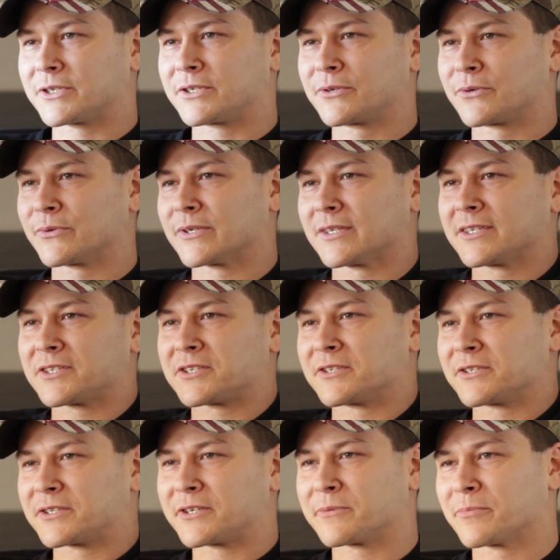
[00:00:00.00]
you don't want to
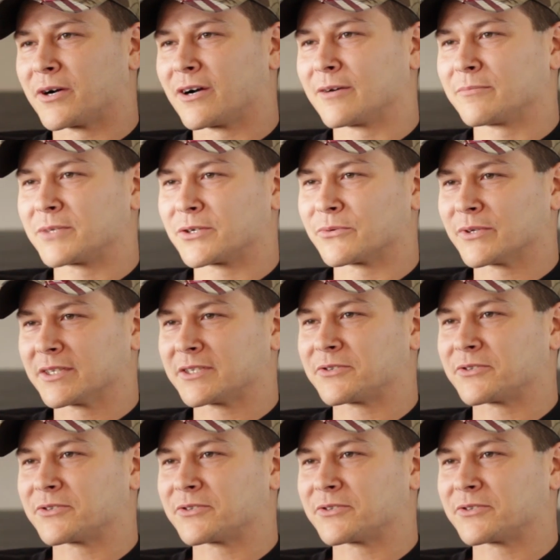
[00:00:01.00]
listen to your mom, you don't want to